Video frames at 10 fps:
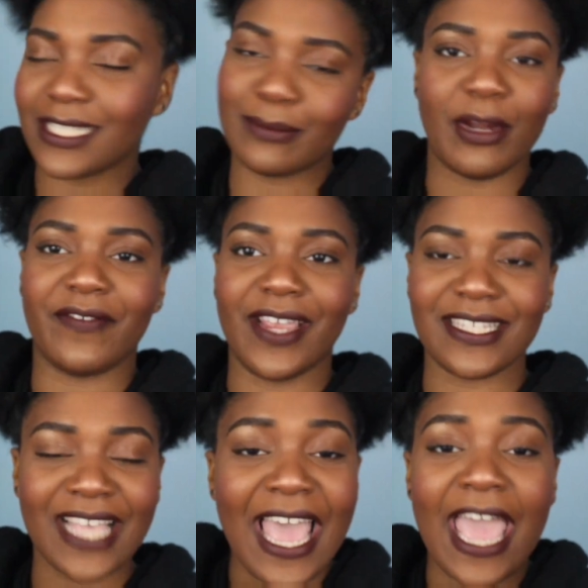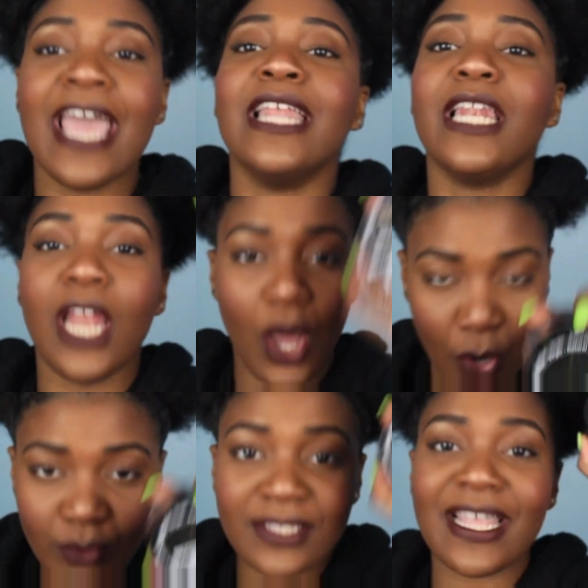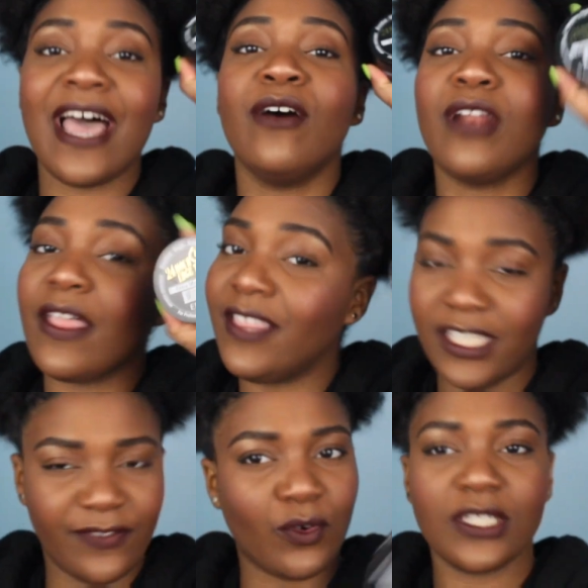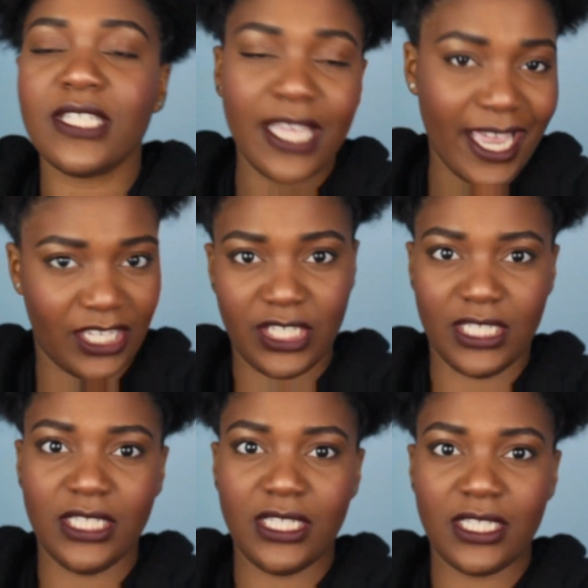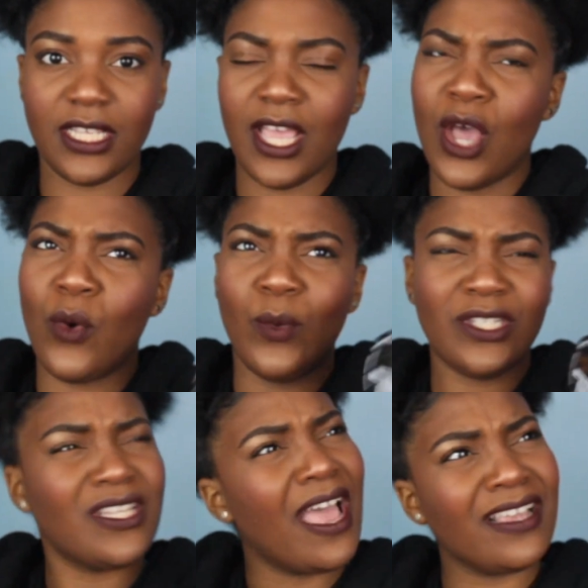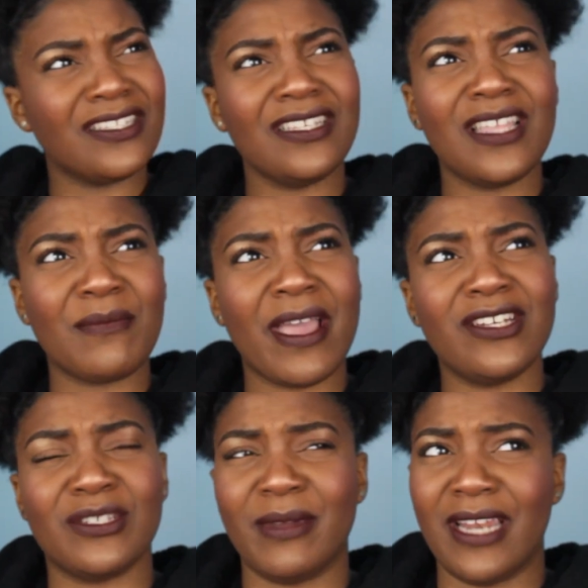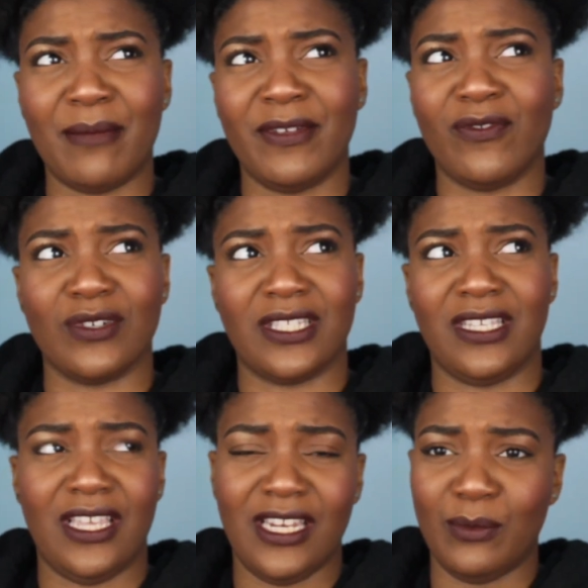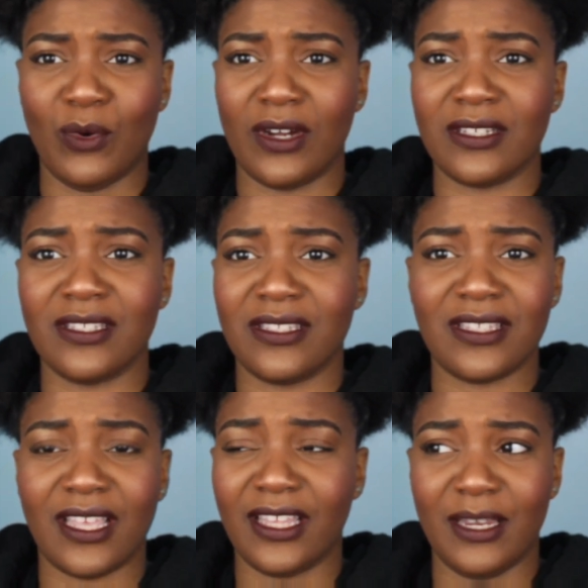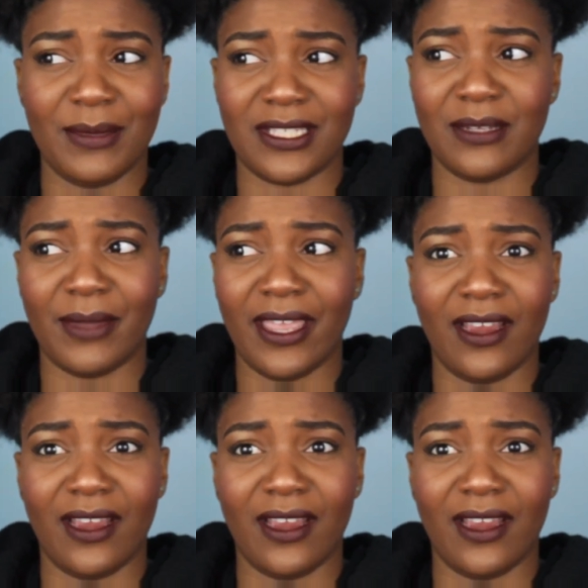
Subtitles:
It's perfect. It holds down these 4C edges, which I actually think my edges might not be 4C anymore since that lady messed up my